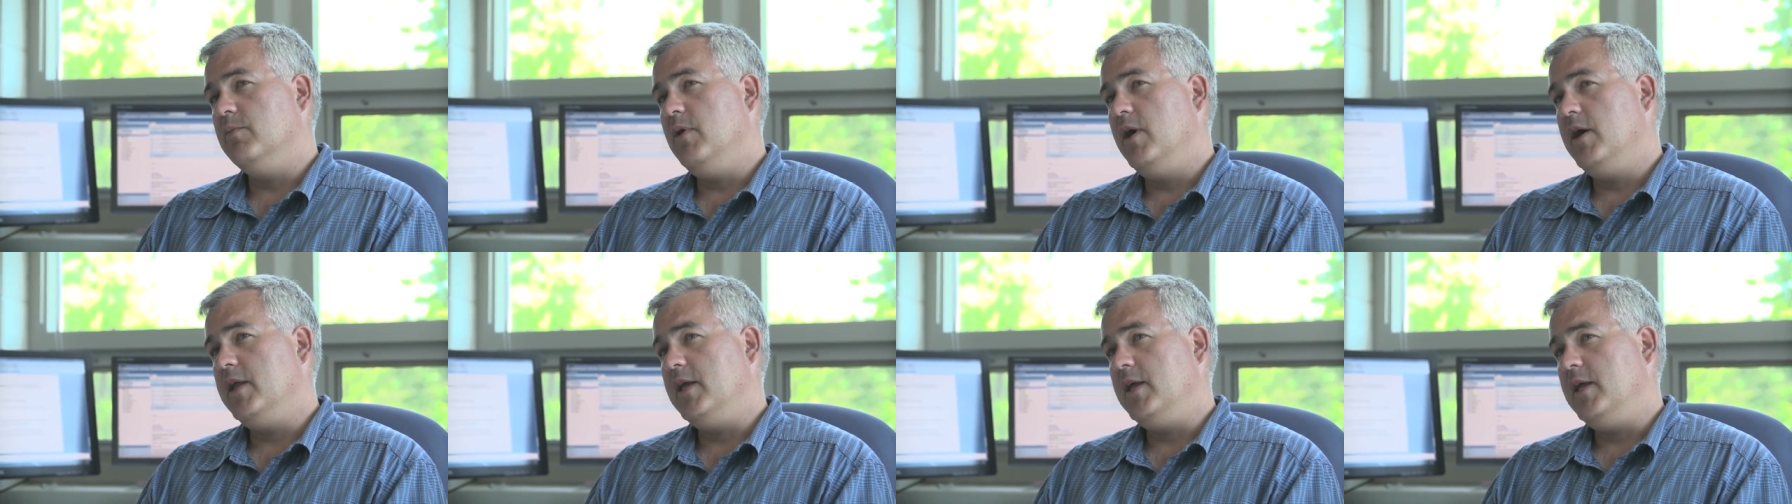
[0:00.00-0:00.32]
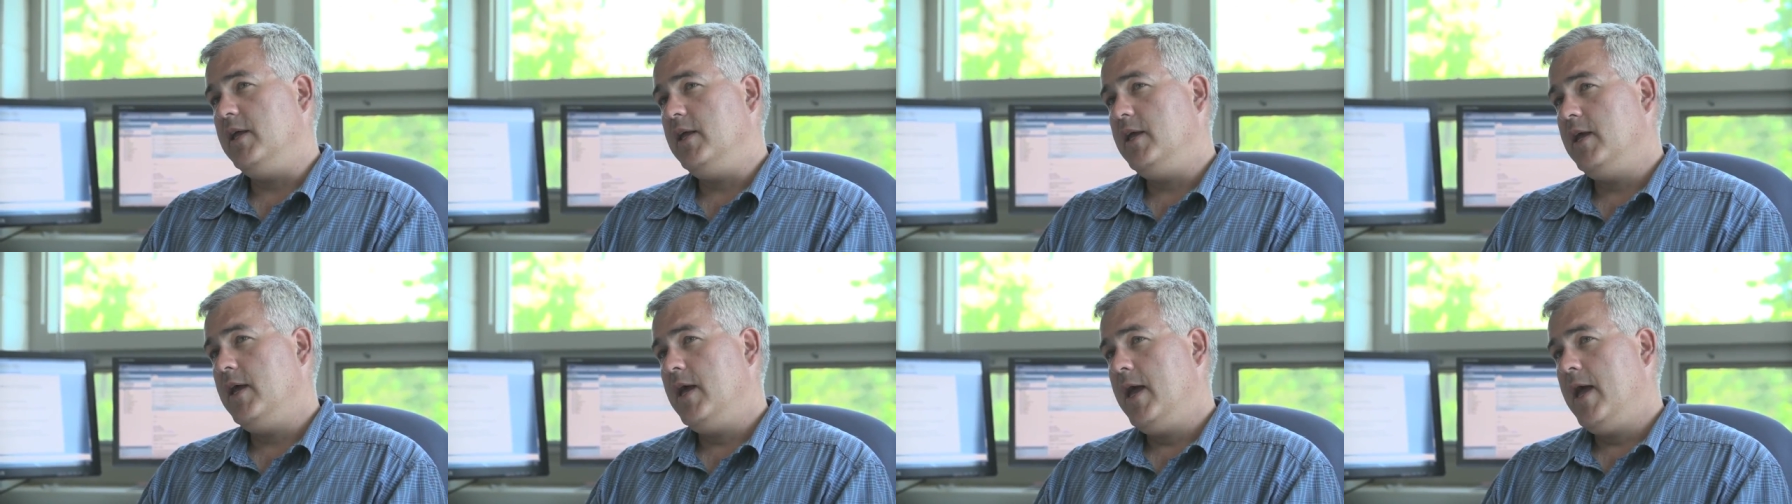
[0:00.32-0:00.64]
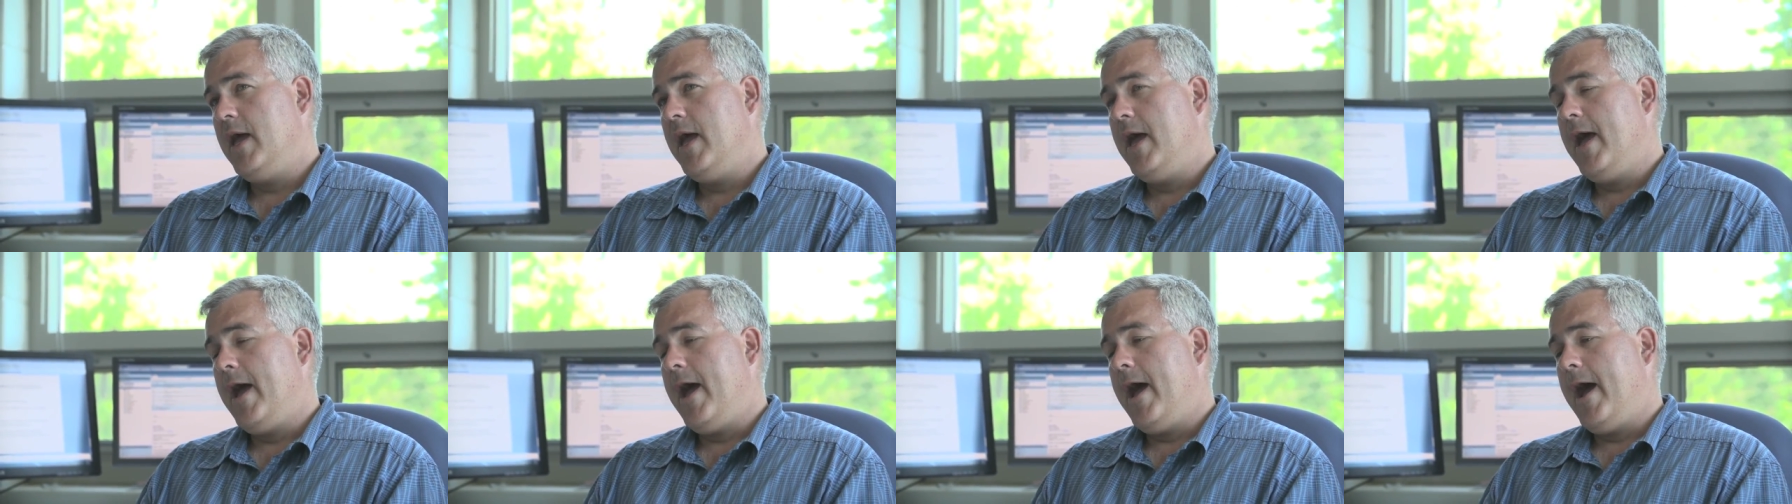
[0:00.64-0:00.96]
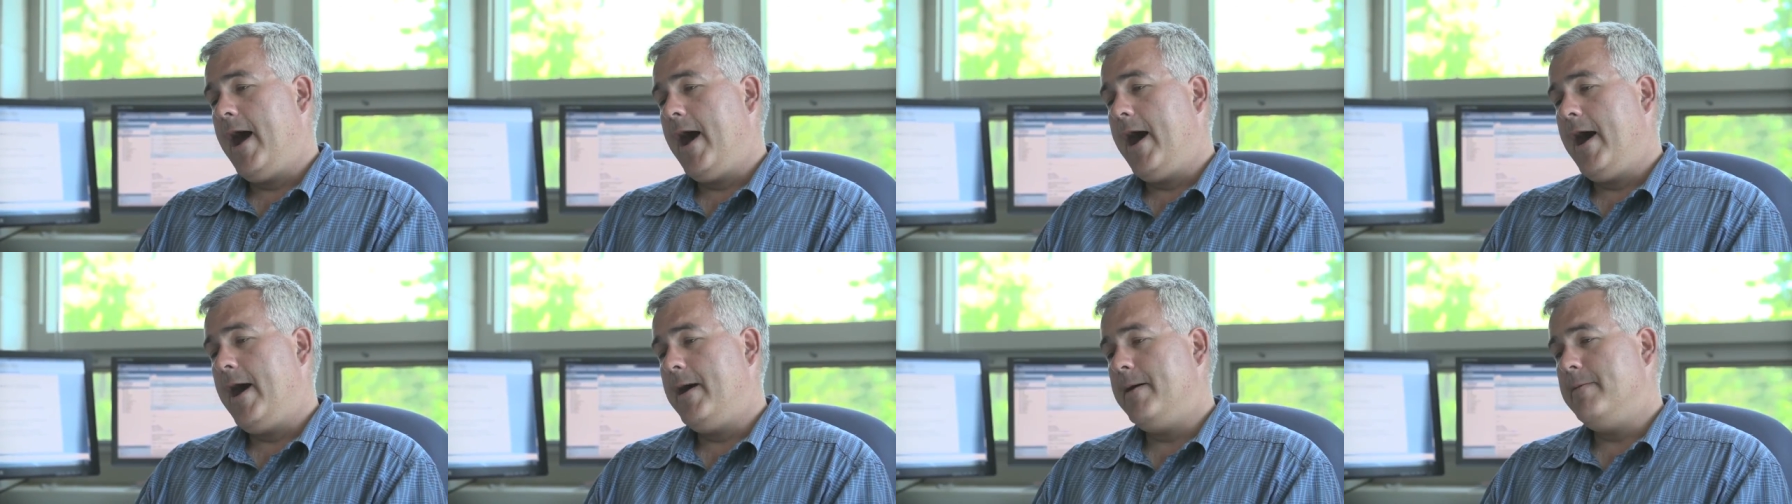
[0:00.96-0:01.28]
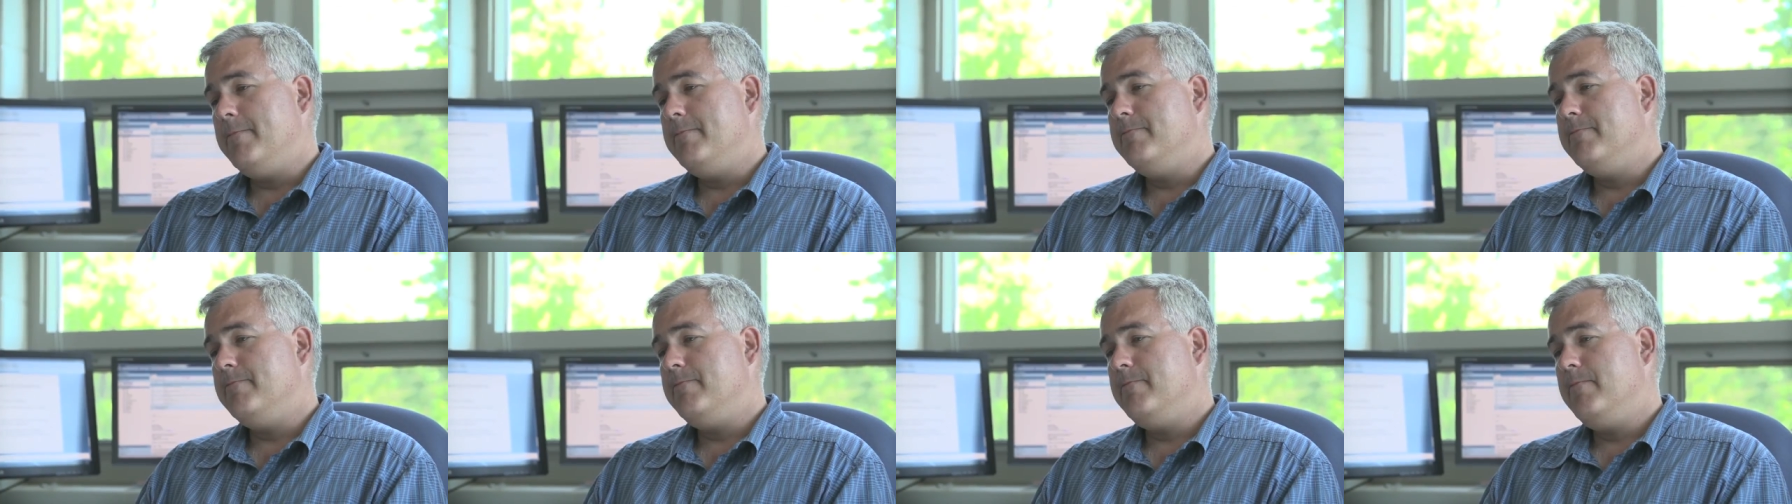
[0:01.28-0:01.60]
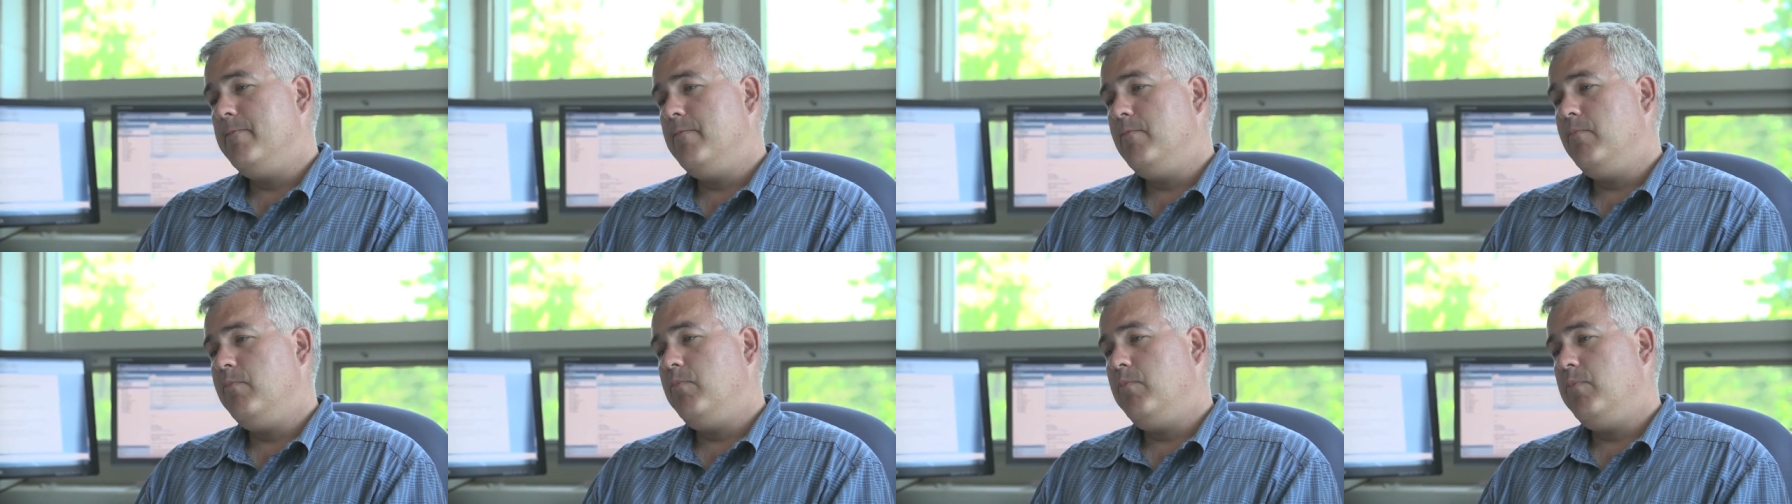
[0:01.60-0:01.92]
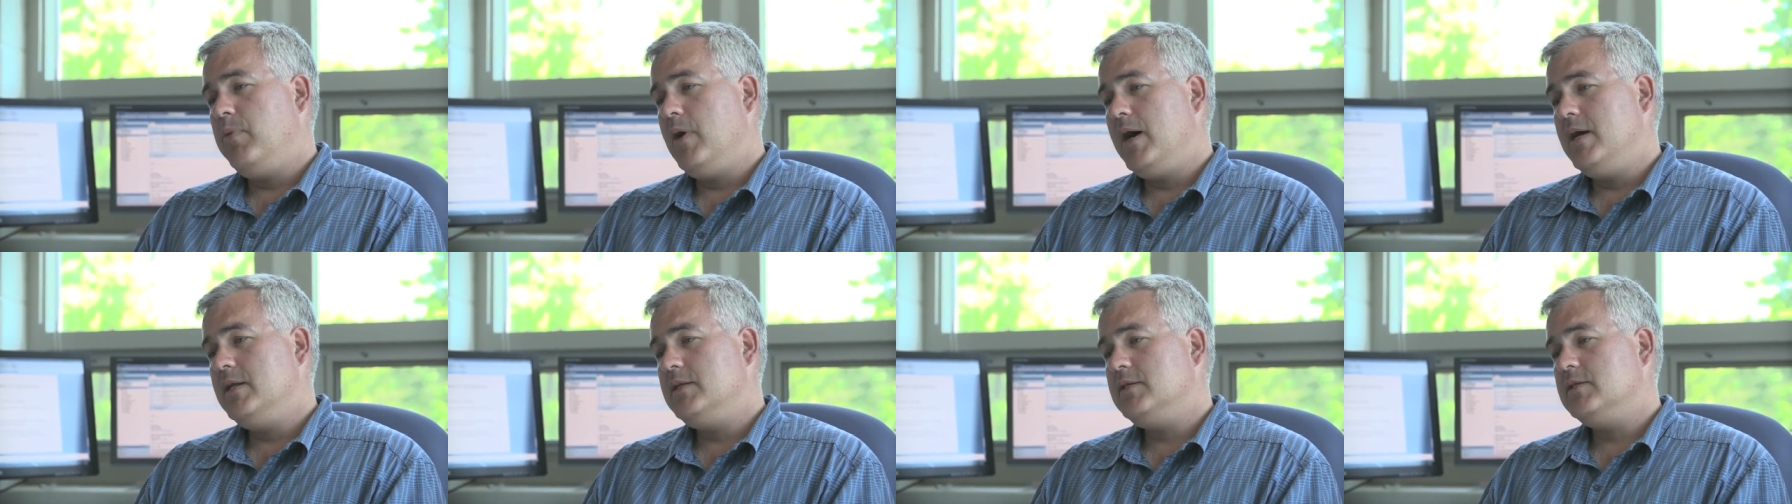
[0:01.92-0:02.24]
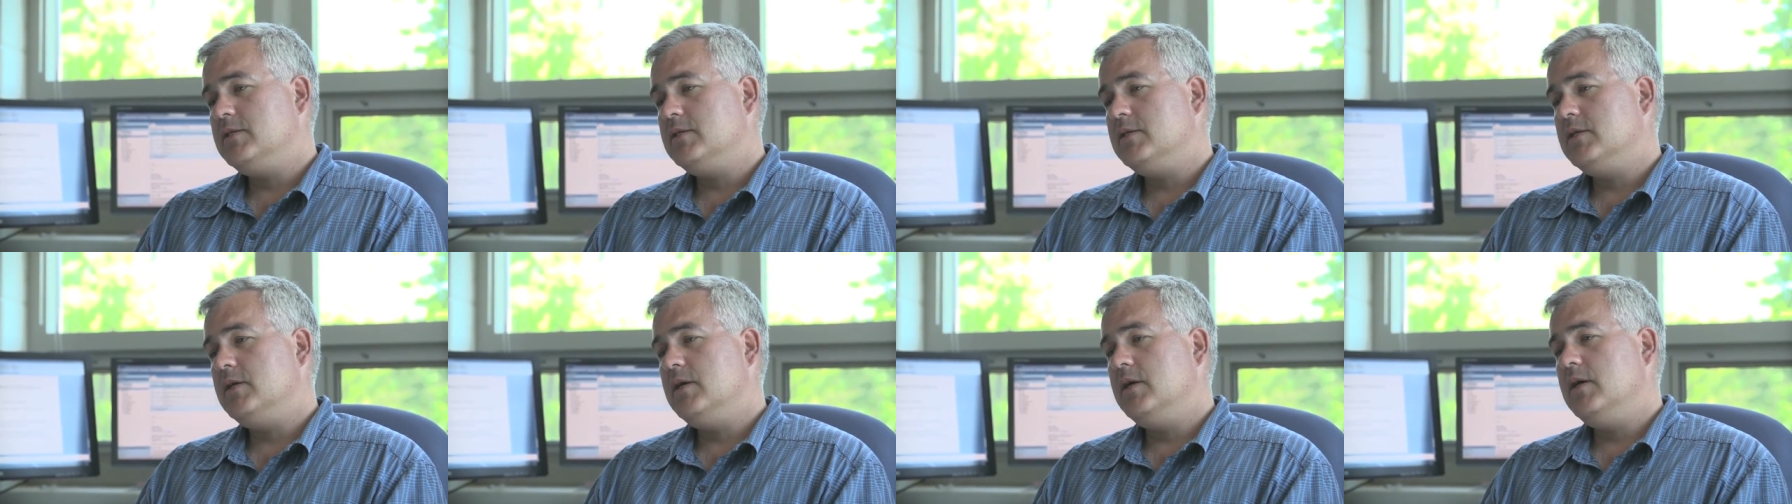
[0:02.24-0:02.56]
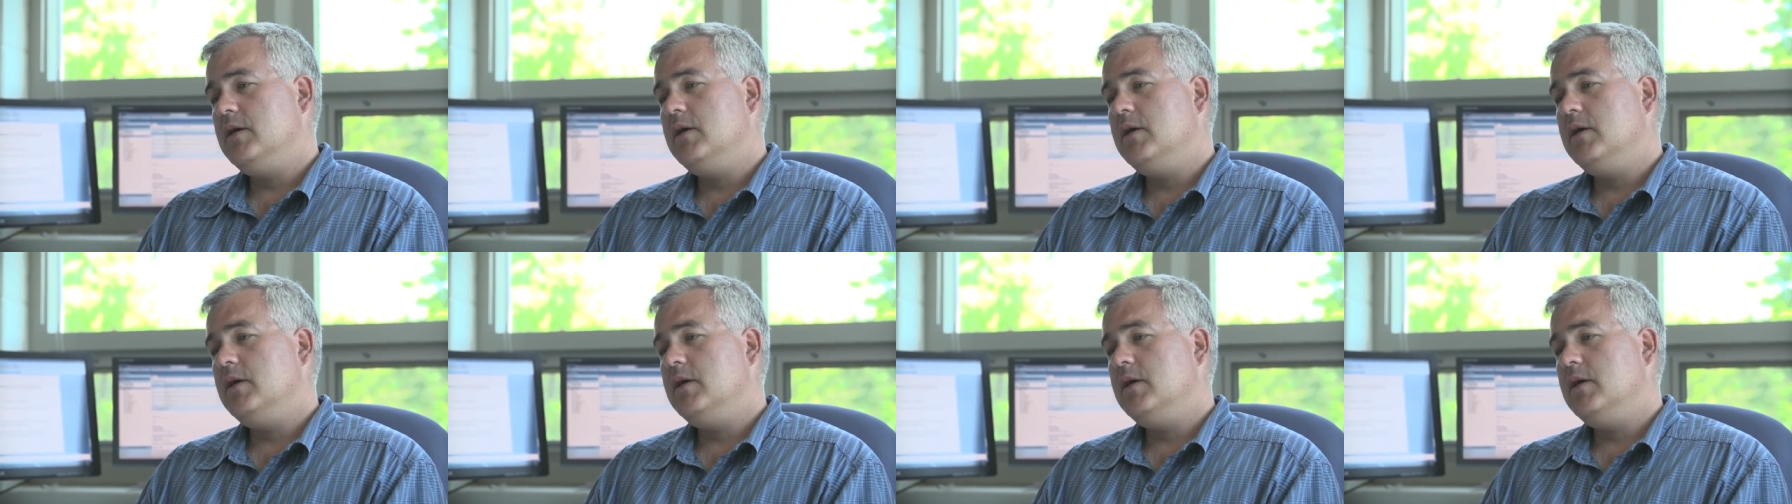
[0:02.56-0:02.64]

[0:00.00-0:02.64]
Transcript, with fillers: money, um, but